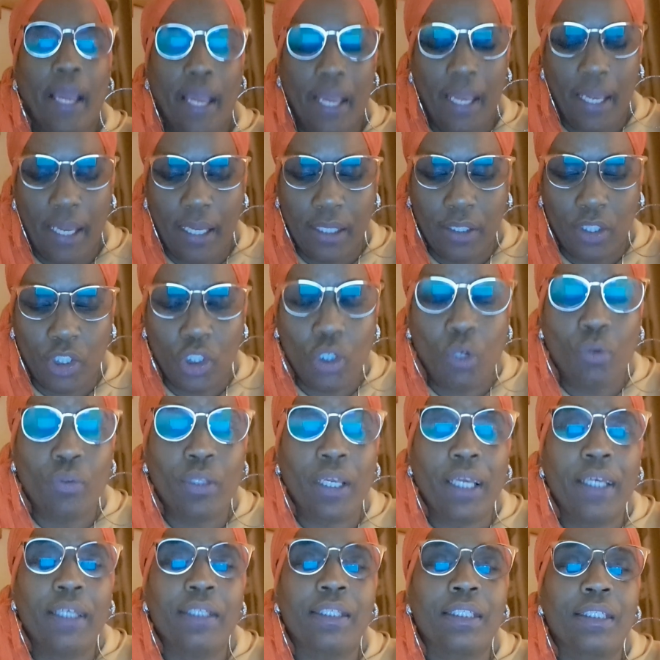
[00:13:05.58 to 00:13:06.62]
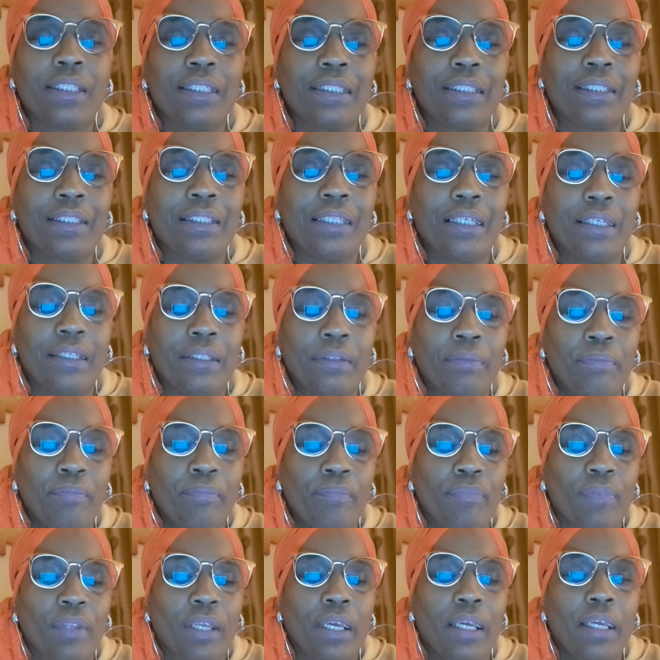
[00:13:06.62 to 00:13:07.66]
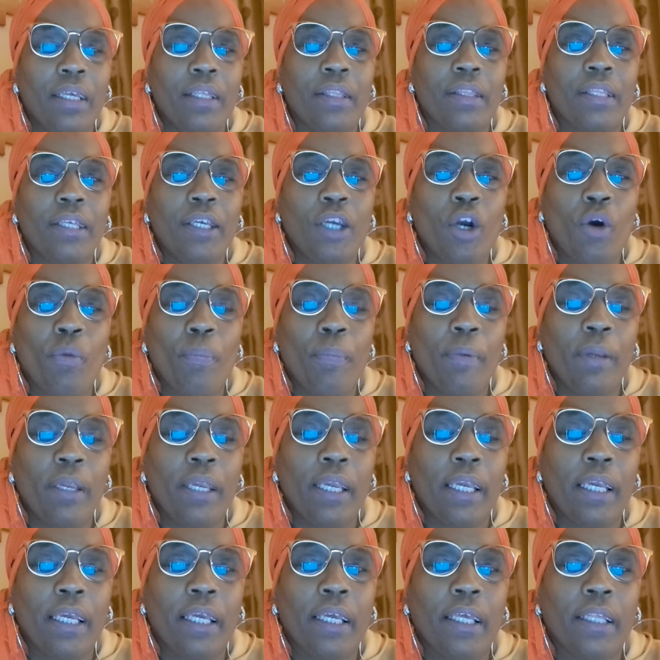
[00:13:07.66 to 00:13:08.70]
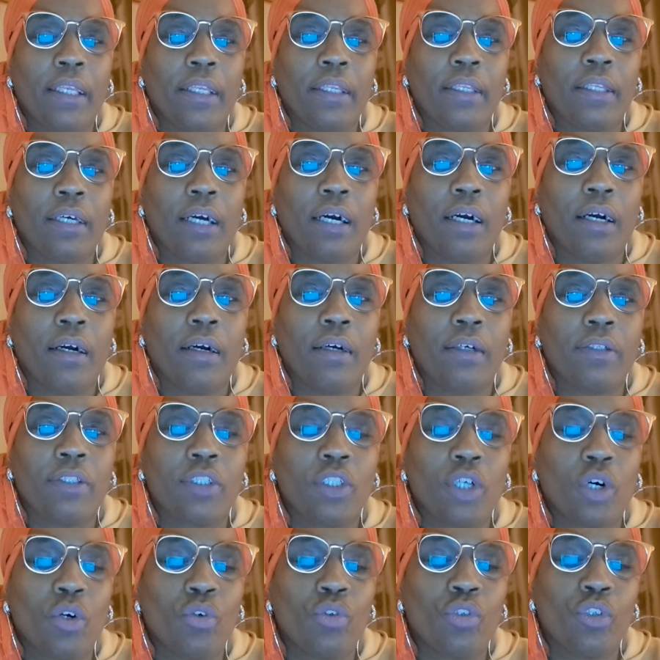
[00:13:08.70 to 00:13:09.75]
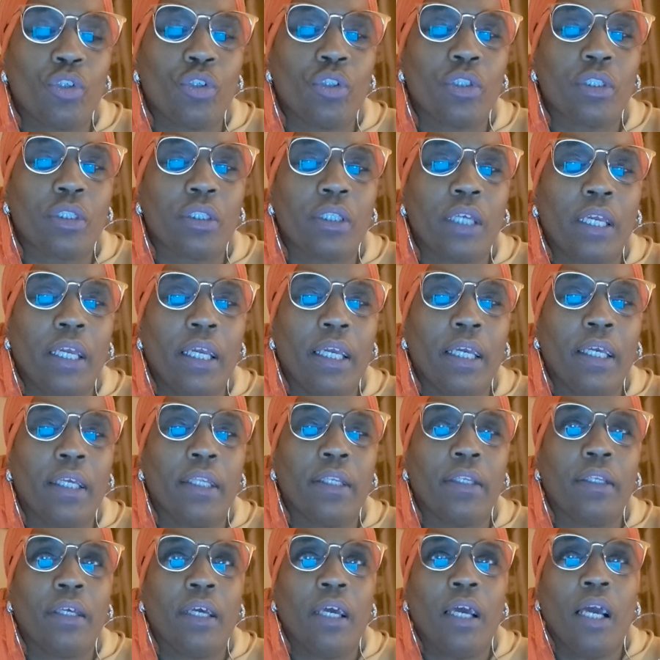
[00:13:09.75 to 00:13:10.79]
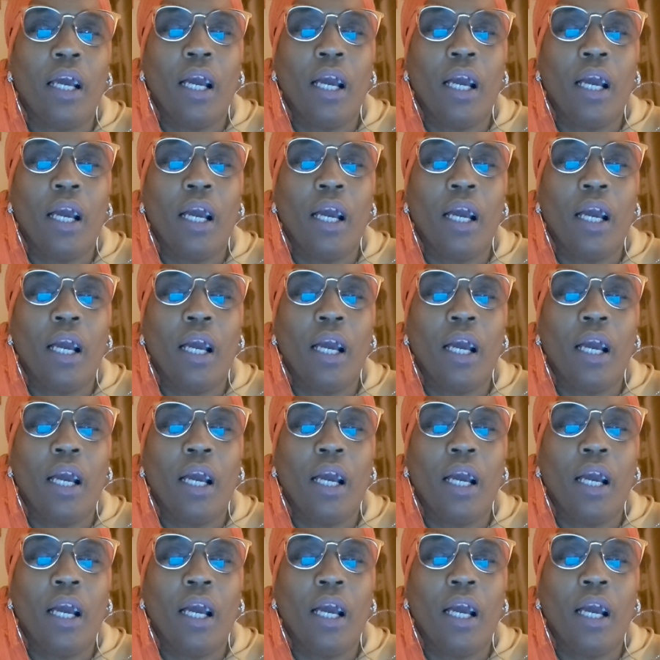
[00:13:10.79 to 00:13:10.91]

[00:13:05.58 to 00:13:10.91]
And so they assisted Ethiopian soldiers in